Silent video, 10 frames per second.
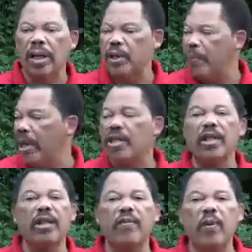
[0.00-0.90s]

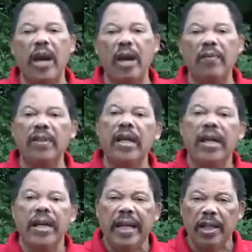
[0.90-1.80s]
especially if you have an
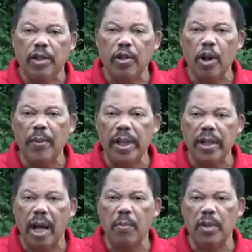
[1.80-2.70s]
indeterminate
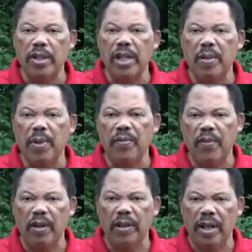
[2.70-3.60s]
type, which tend to be
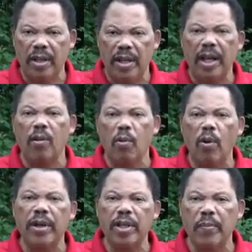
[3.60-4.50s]
fairly thick
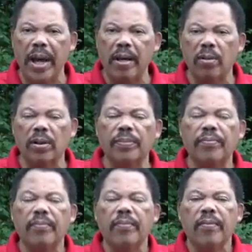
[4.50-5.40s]
growing tomatoes
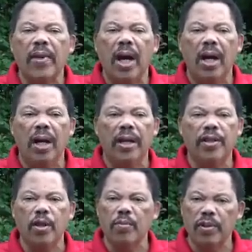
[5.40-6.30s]
in
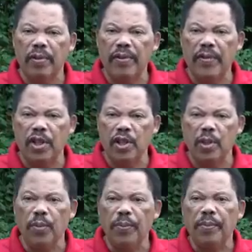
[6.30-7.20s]
terms of leaf
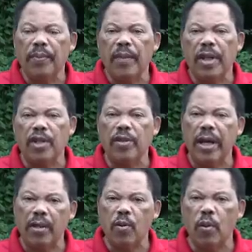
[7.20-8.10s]
tissue, that you
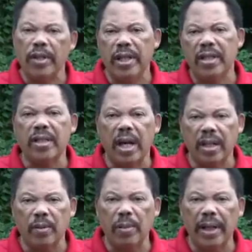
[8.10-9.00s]
get toward the inside
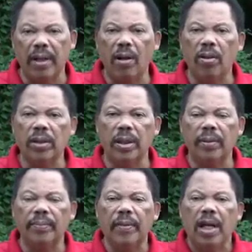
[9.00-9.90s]
of the plant also.
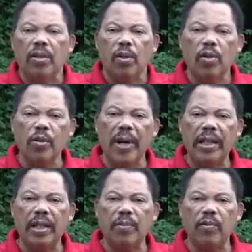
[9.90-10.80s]
So those are my
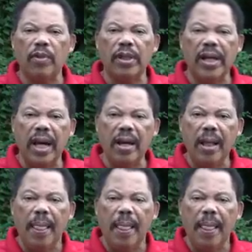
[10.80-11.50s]
tips for today.